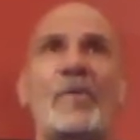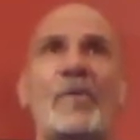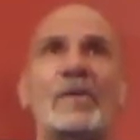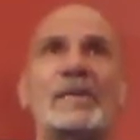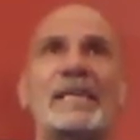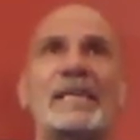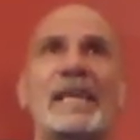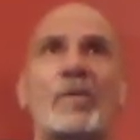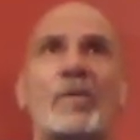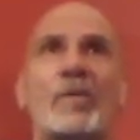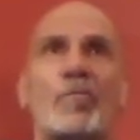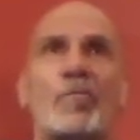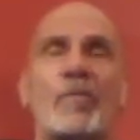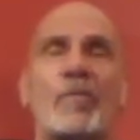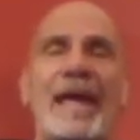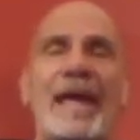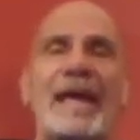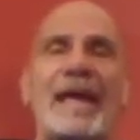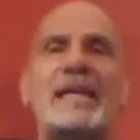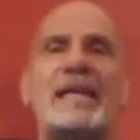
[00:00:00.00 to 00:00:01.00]
would get a
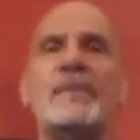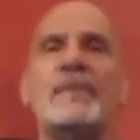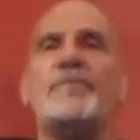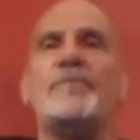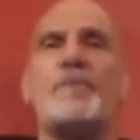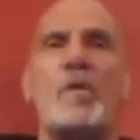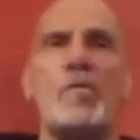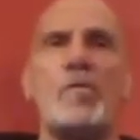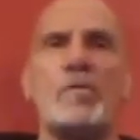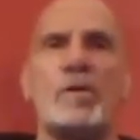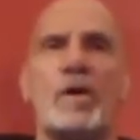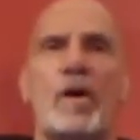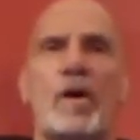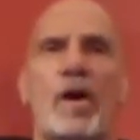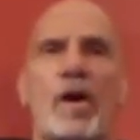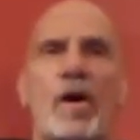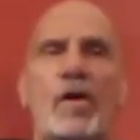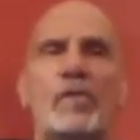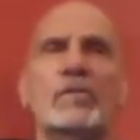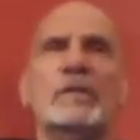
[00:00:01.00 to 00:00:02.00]
random phone
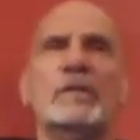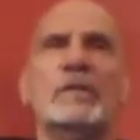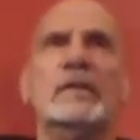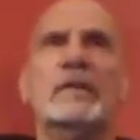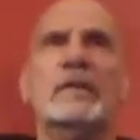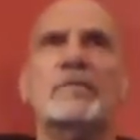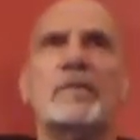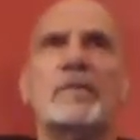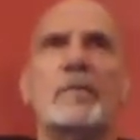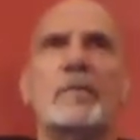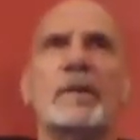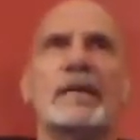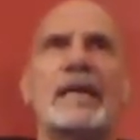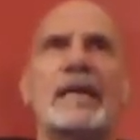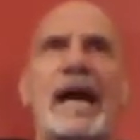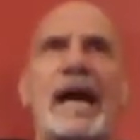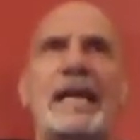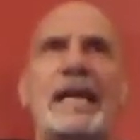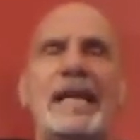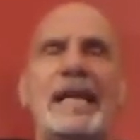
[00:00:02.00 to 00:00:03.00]
call from a
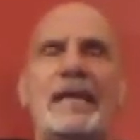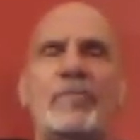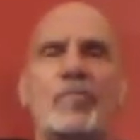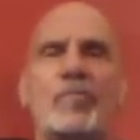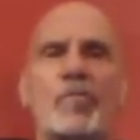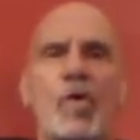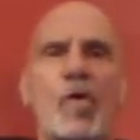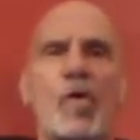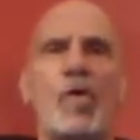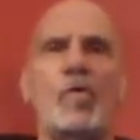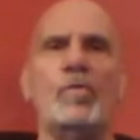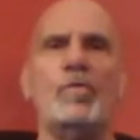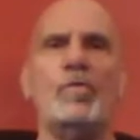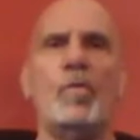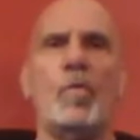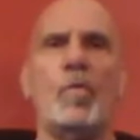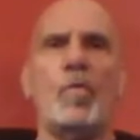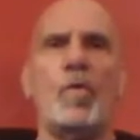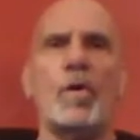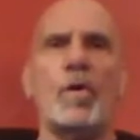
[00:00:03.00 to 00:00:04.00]
guy named
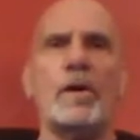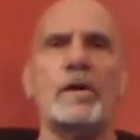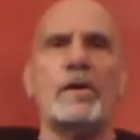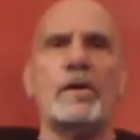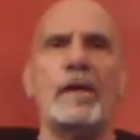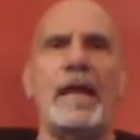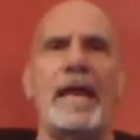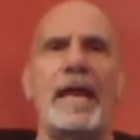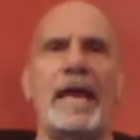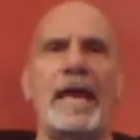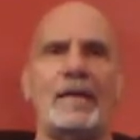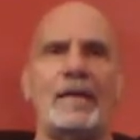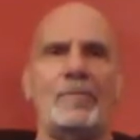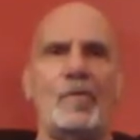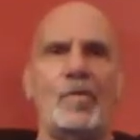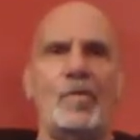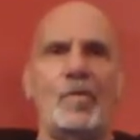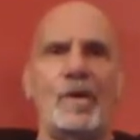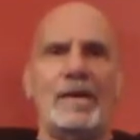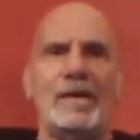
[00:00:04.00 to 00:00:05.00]
Road Warrior
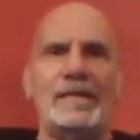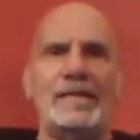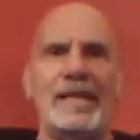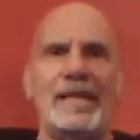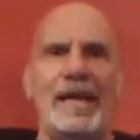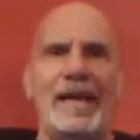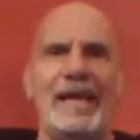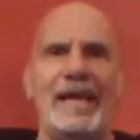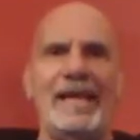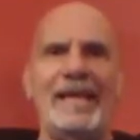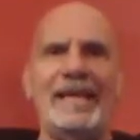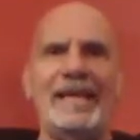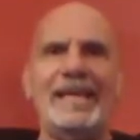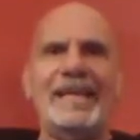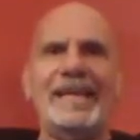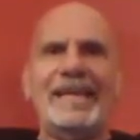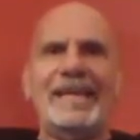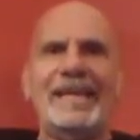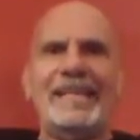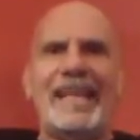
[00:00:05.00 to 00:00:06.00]
Animal one day
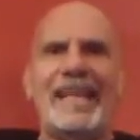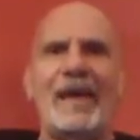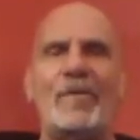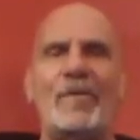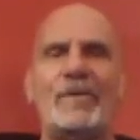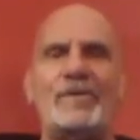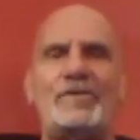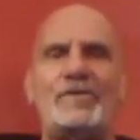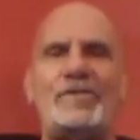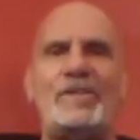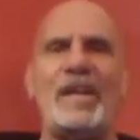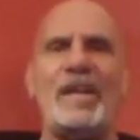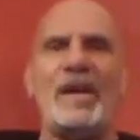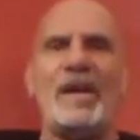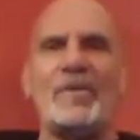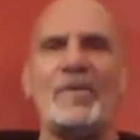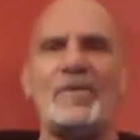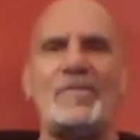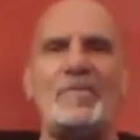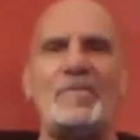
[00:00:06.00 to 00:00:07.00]
that would share
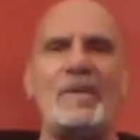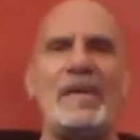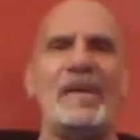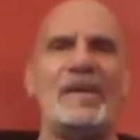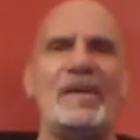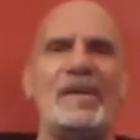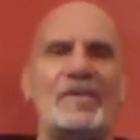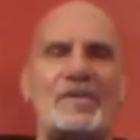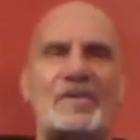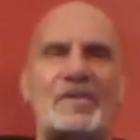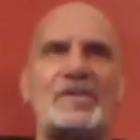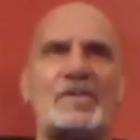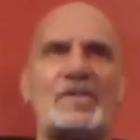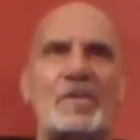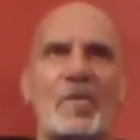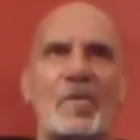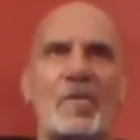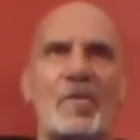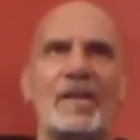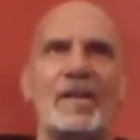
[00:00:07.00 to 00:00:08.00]
with me a
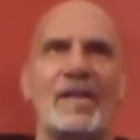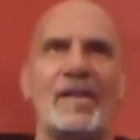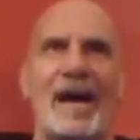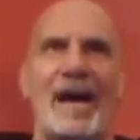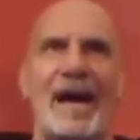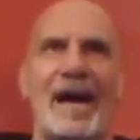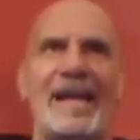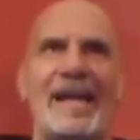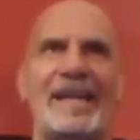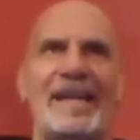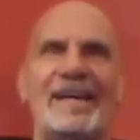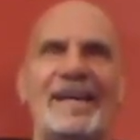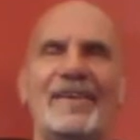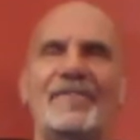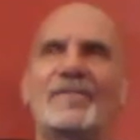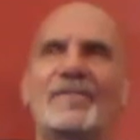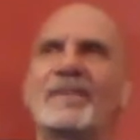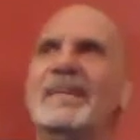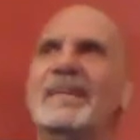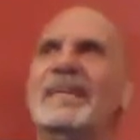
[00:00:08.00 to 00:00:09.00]
storyline
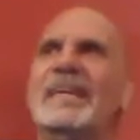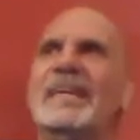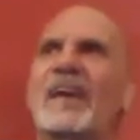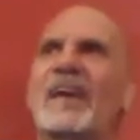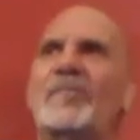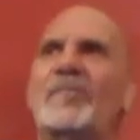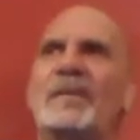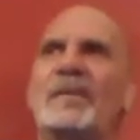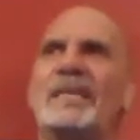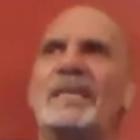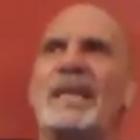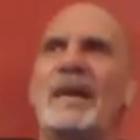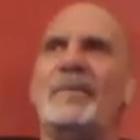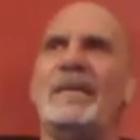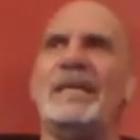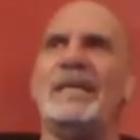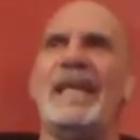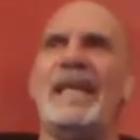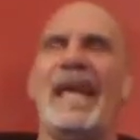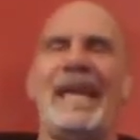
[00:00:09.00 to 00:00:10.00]
of
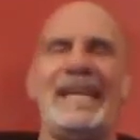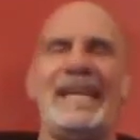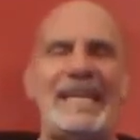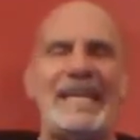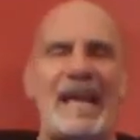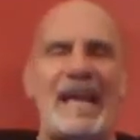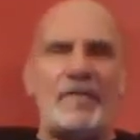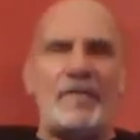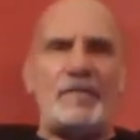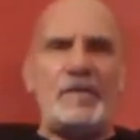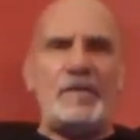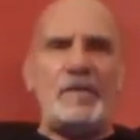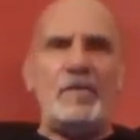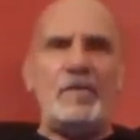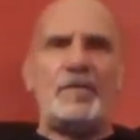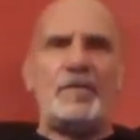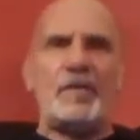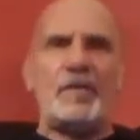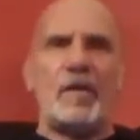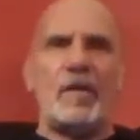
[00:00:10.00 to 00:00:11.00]
becoming a
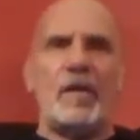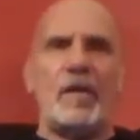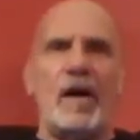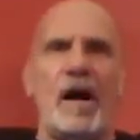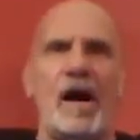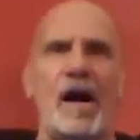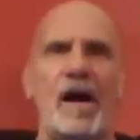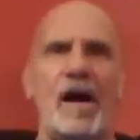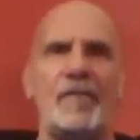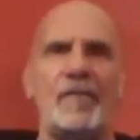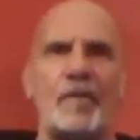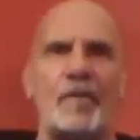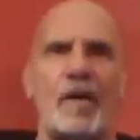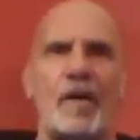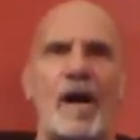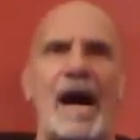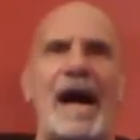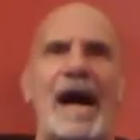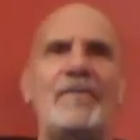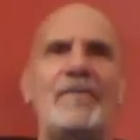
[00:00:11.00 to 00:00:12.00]
nephew for
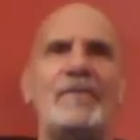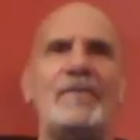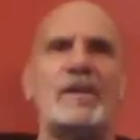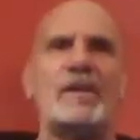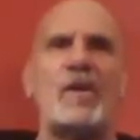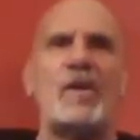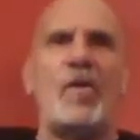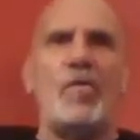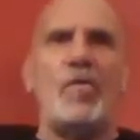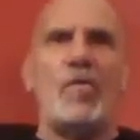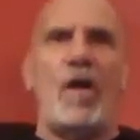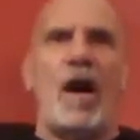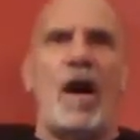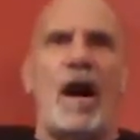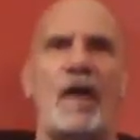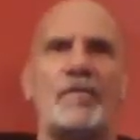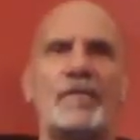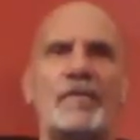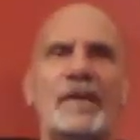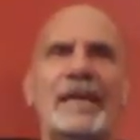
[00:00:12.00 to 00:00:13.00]
Ivan
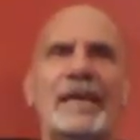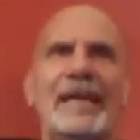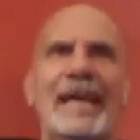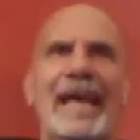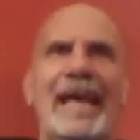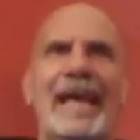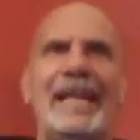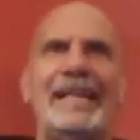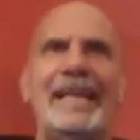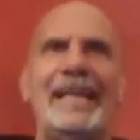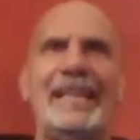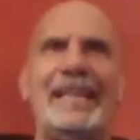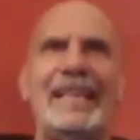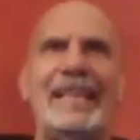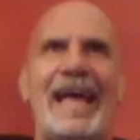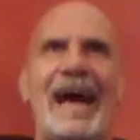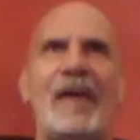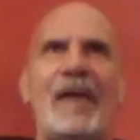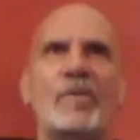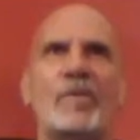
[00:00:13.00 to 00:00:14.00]
Koloff, and
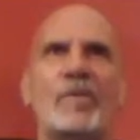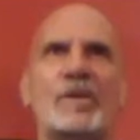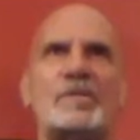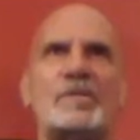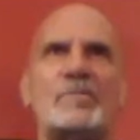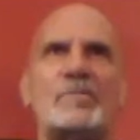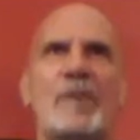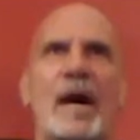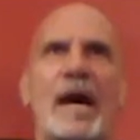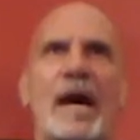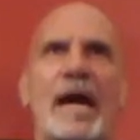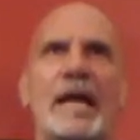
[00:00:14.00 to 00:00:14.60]
that was